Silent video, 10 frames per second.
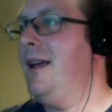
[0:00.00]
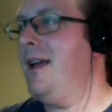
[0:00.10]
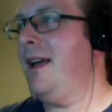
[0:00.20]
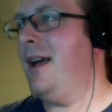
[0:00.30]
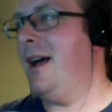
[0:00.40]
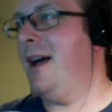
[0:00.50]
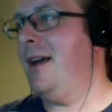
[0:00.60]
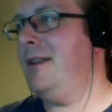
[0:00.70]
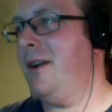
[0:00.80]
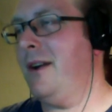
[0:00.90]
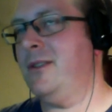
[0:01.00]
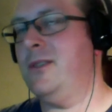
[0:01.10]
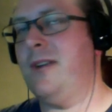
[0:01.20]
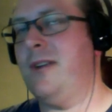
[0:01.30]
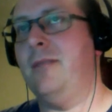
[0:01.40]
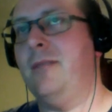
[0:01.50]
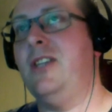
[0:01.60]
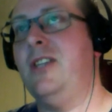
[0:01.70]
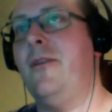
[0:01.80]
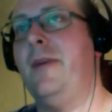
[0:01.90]
Sorry, I got distracted by the
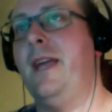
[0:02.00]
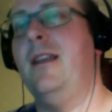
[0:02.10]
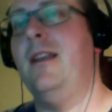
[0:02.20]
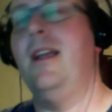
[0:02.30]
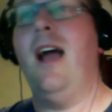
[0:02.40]
chat room again.